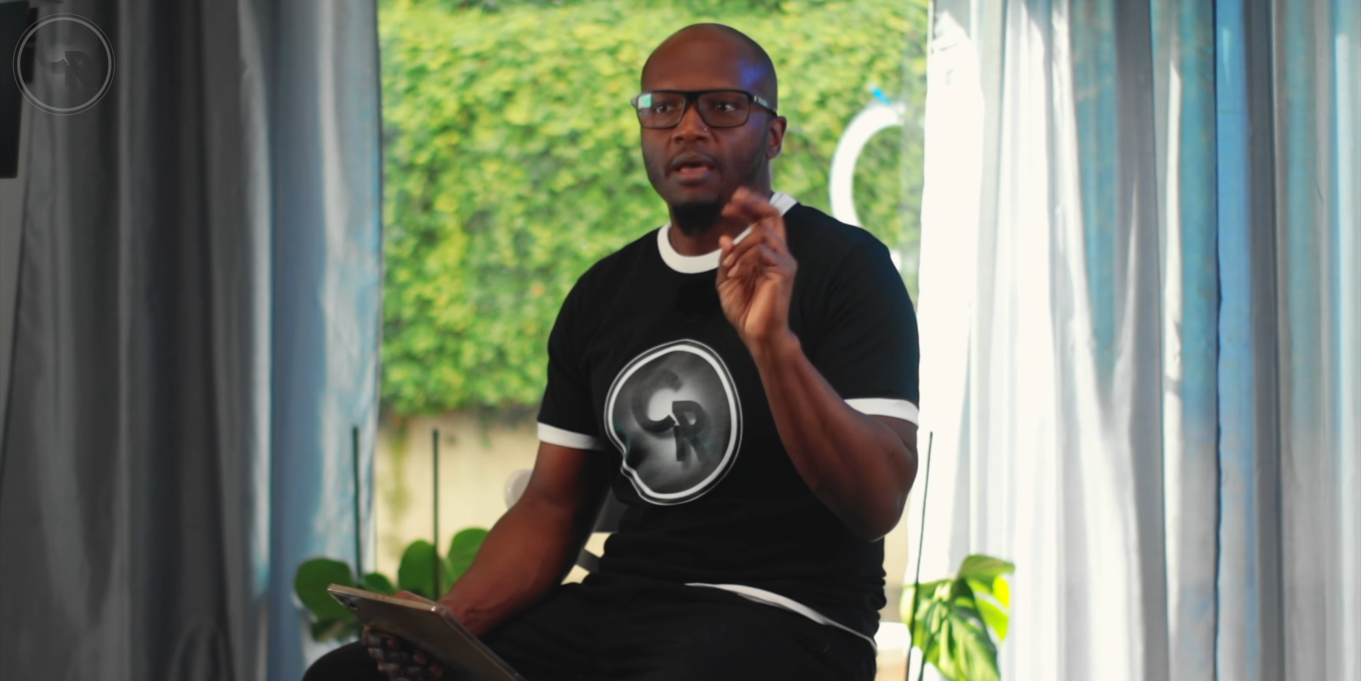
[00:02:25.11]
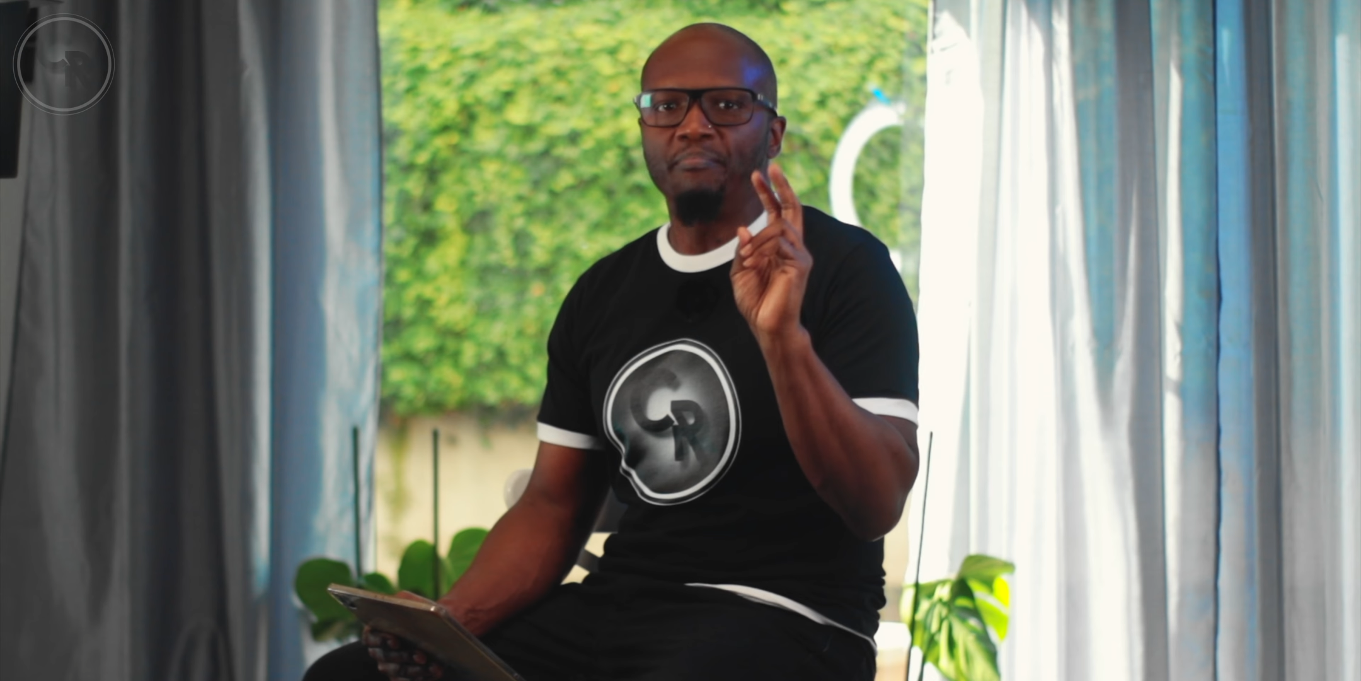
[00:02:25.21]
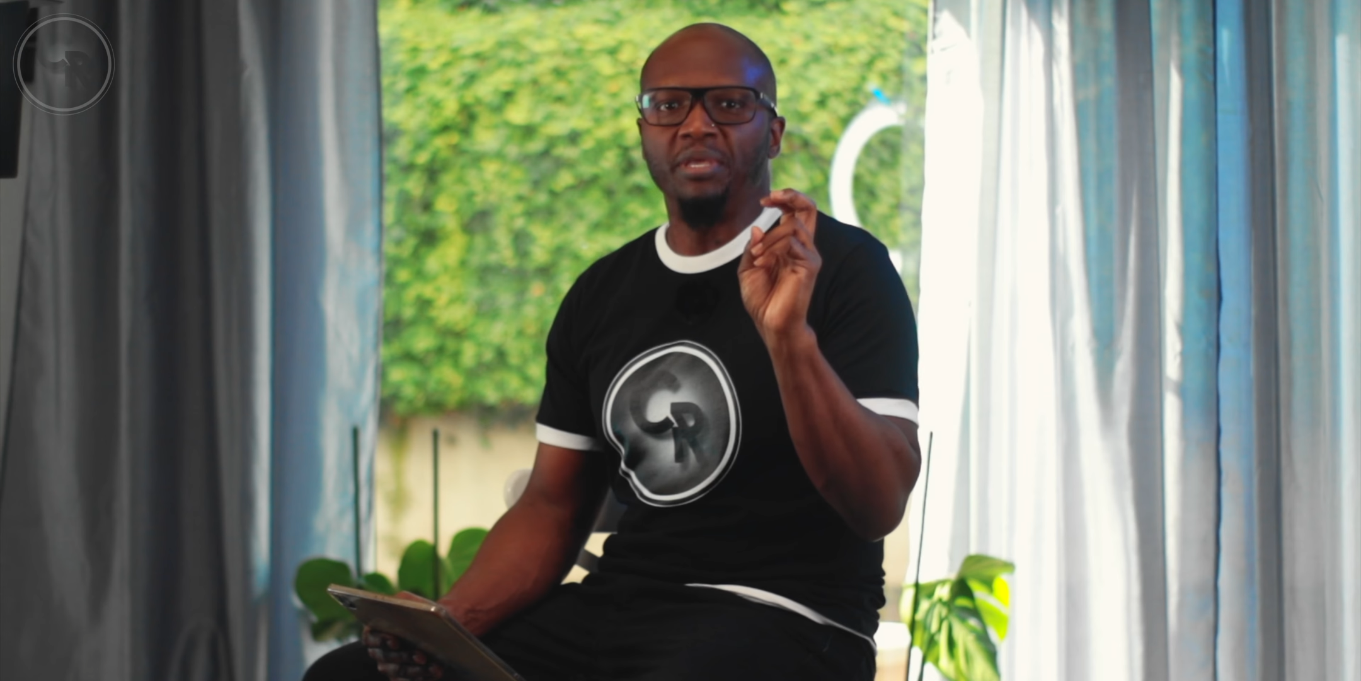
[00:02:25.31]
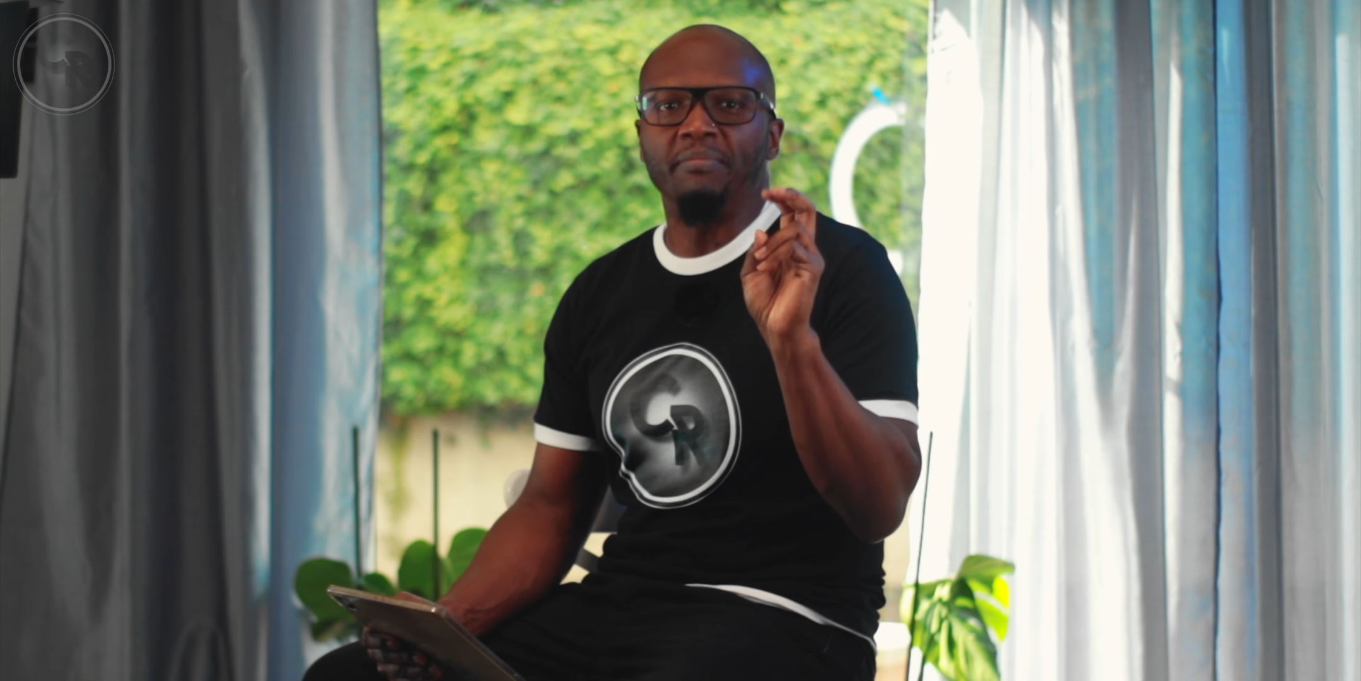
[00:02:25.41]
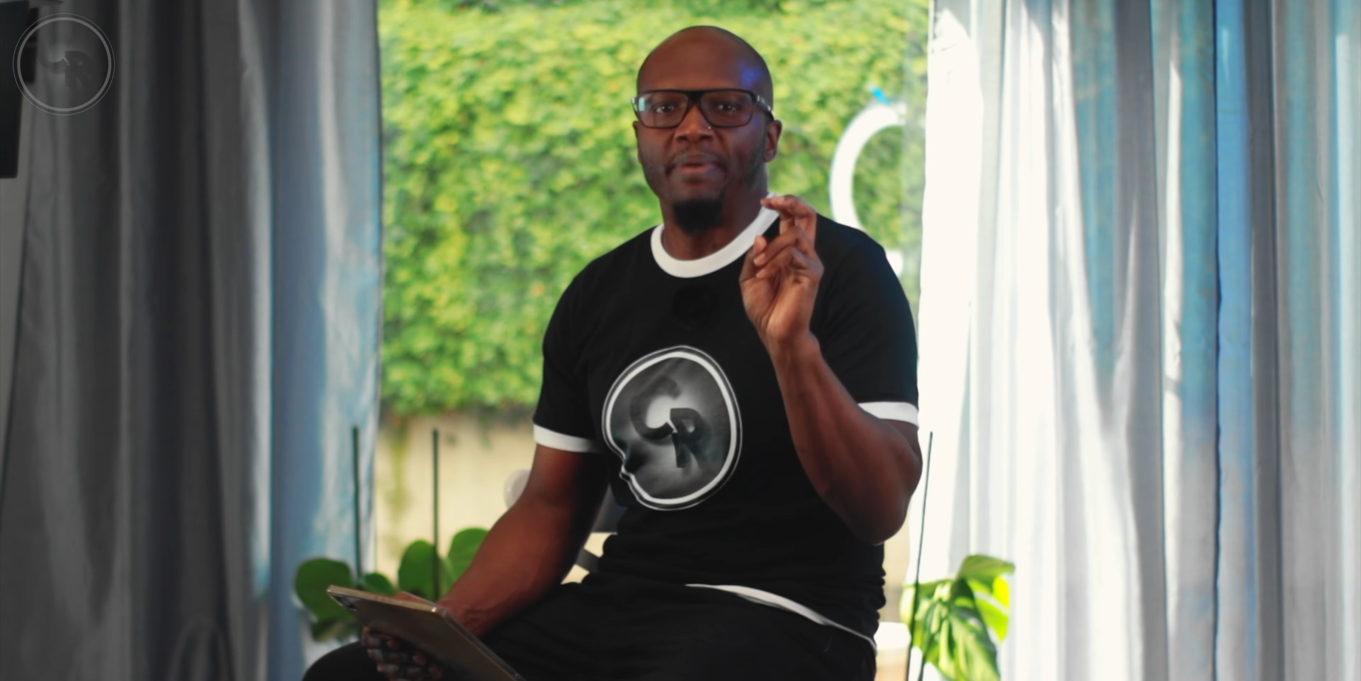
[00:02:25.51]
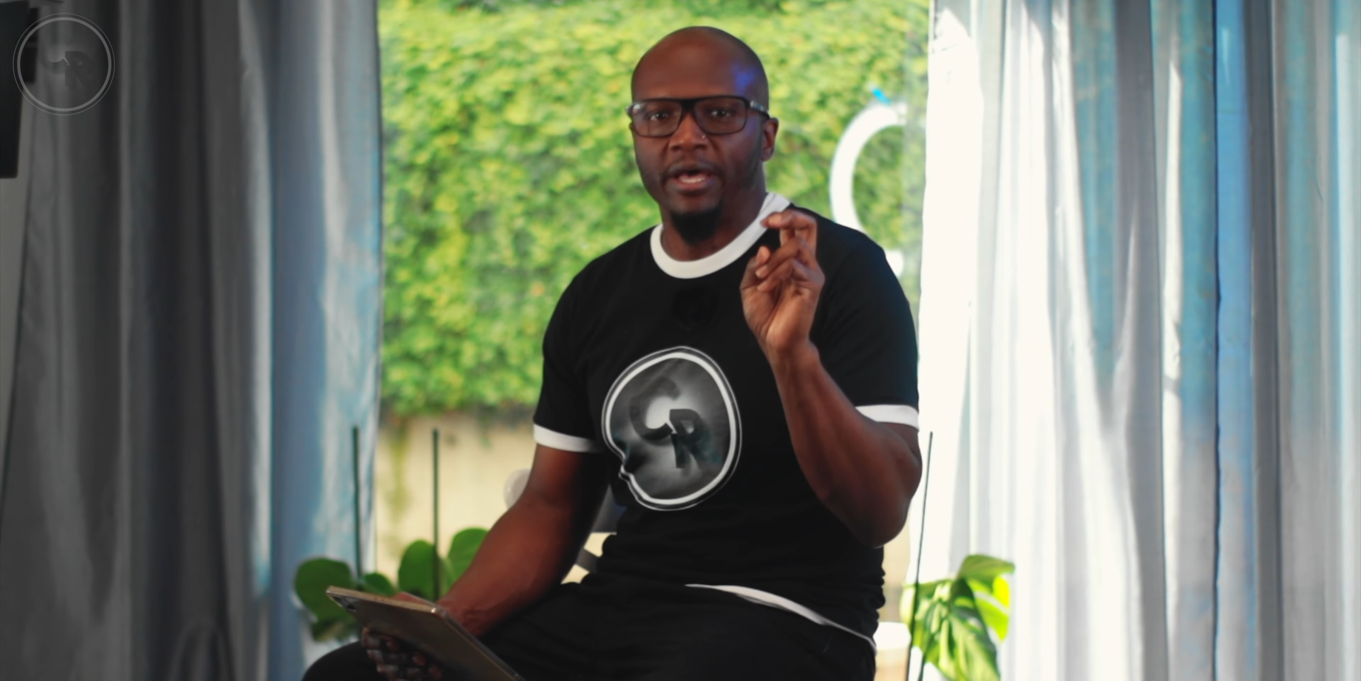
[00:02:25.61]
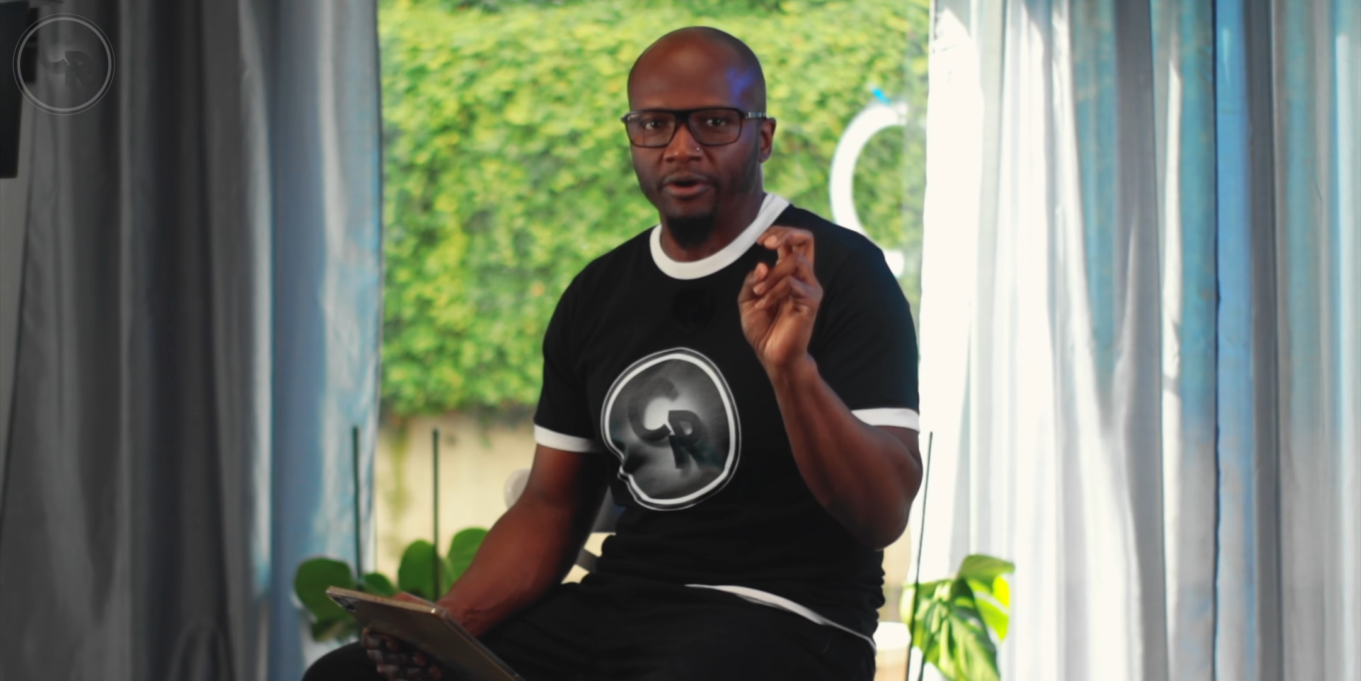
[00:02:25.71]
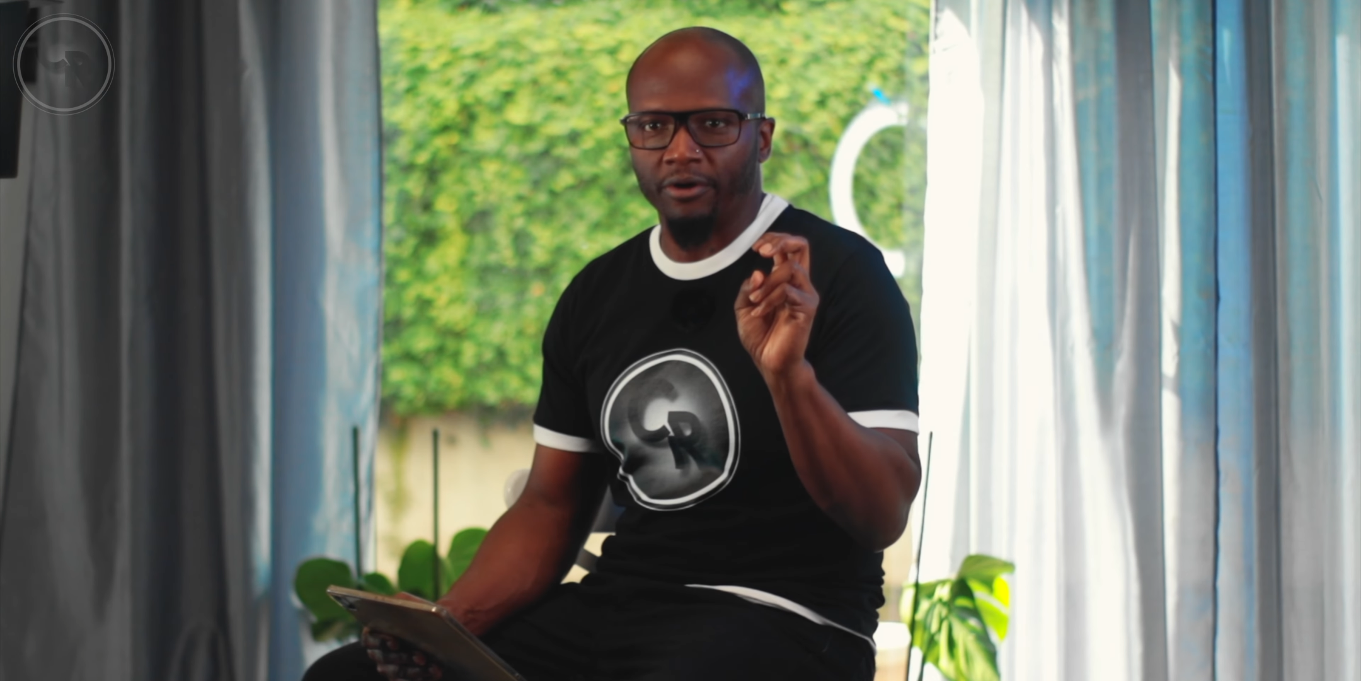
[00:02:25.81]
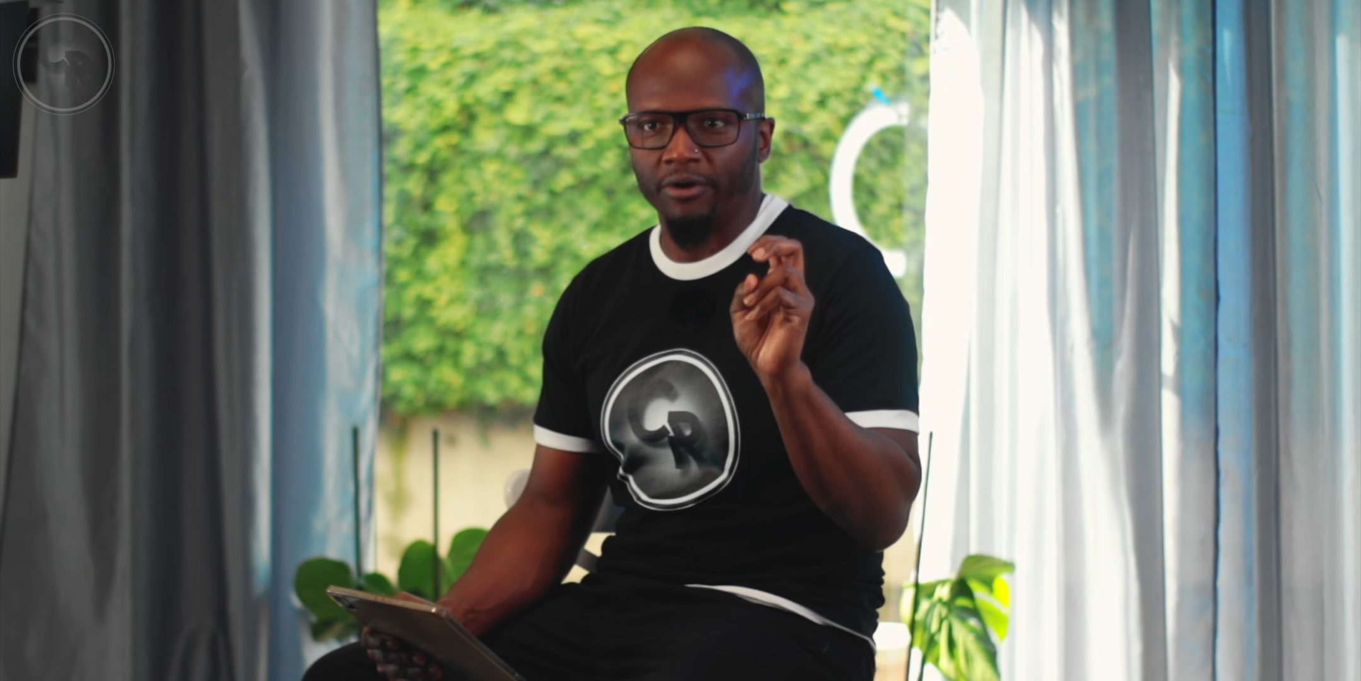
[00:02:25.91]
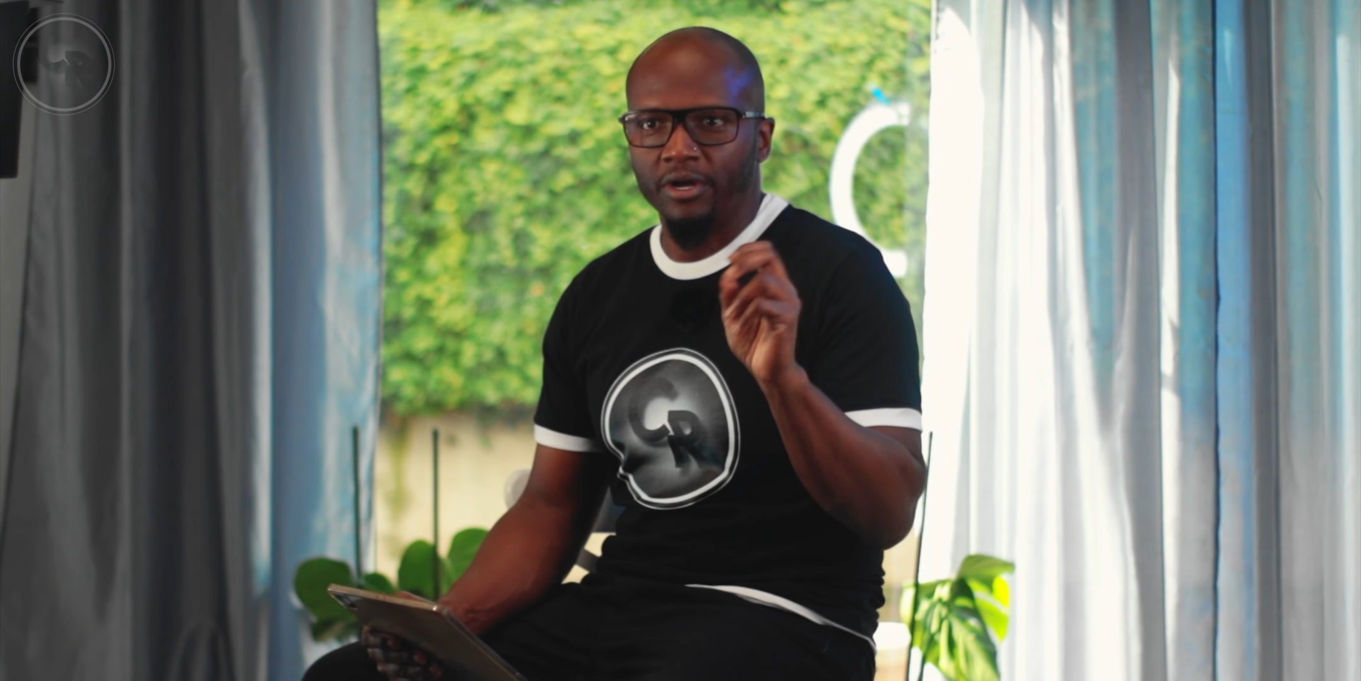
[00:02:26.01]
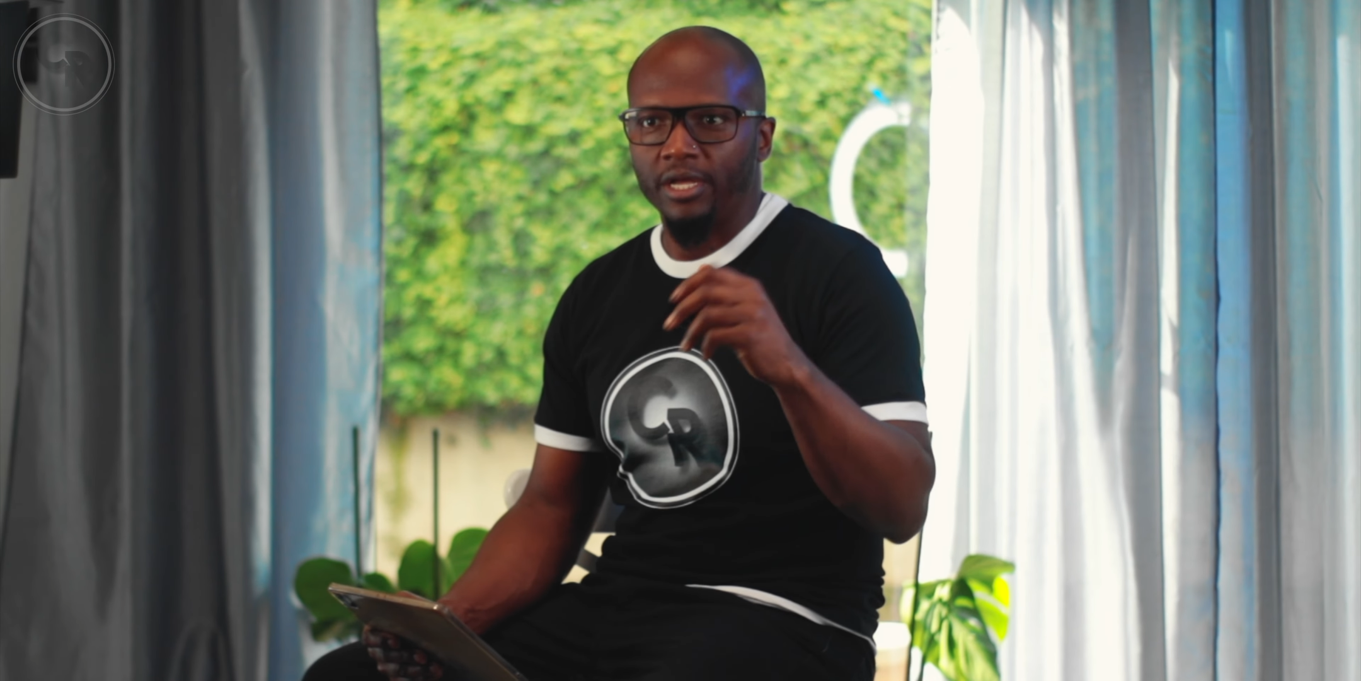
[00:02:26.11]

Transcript: be better